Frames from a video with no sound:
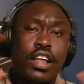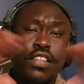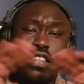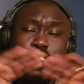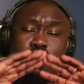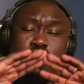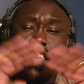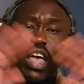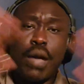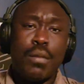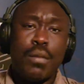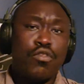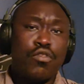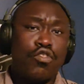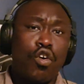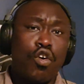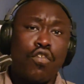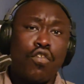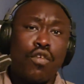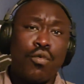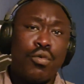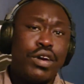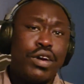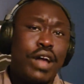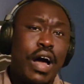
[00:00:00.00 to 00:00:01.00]
This game is
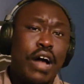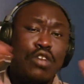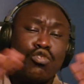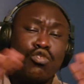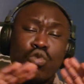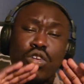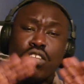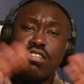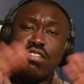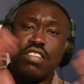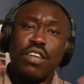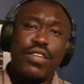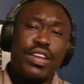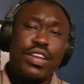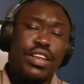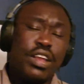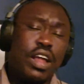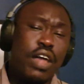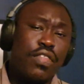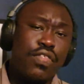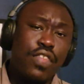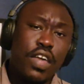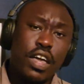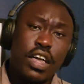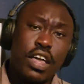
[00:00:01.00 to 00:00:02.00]
over. We're down
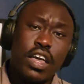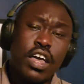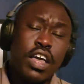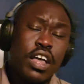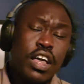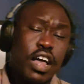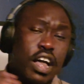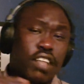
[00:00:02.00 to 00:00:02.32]
27-0.